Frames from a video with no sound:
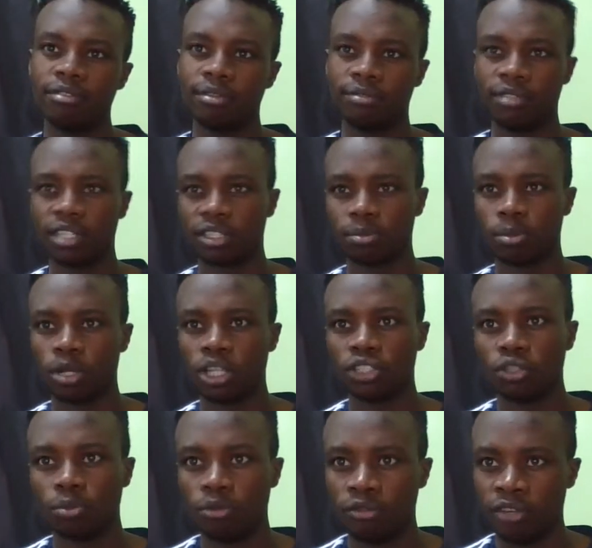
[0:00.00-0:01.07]
50
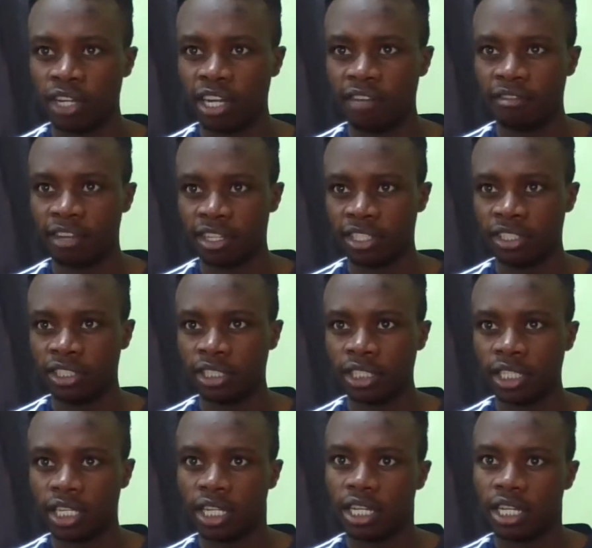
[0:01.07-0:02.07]
exponential moving average.